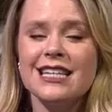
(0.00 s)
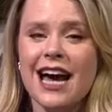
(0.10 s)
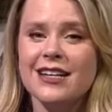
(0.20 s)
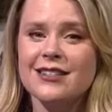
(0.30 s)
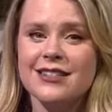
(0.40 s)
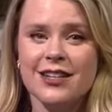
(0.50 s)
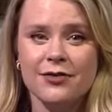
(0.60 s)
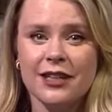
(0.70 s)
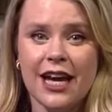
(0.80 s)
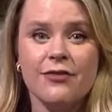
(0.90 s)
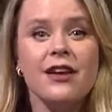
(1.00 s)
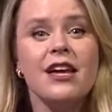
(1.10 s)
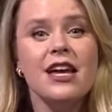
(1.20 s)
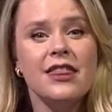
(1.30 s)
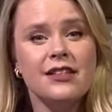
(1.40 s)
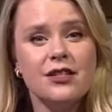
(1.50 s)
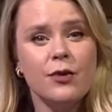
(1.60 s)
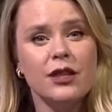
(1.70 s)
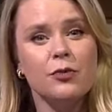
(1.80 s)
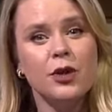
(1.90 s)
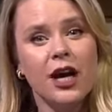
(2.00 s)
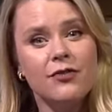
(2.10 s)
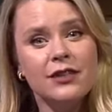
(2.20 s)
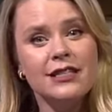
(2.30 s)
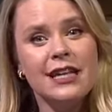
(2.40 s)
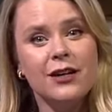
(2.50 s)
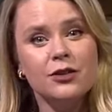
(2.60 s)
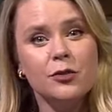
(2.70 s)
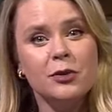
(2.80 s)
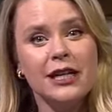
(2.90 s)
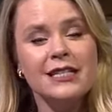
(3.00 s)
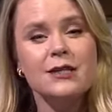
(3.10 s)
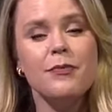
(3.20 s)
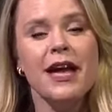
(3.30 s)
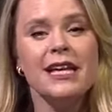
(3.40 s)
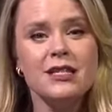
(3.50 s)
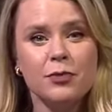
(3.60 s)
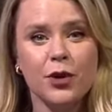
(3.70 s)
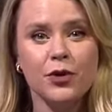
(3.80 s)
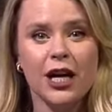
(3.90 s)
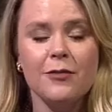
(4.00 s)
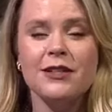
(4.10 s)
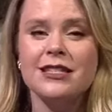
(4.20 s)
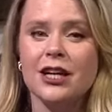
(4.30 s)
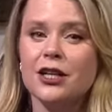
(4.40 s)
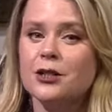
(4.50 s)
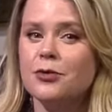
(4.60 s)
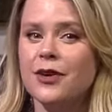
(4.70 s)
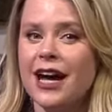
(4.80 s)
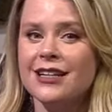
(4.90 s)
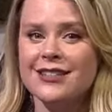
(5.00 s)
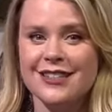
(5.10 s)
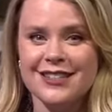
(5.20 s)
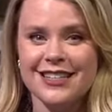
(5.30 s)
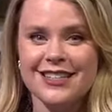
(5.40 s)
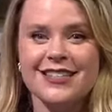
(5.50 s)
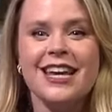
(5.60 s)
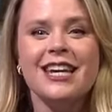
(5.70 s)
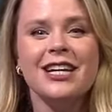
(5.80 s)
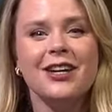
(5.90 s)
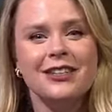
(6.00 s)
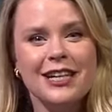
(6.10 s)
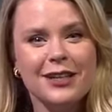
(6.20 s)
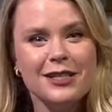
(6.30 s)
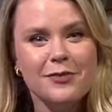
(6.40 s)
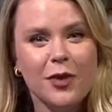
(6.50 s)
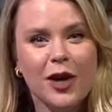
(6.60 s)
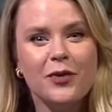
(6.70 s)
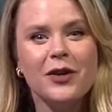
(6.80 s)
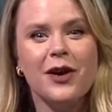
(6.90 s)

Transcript: tasks of life. This is when the Providence ElderPlace PACE program is there to provide assistance. Here to tell us more, we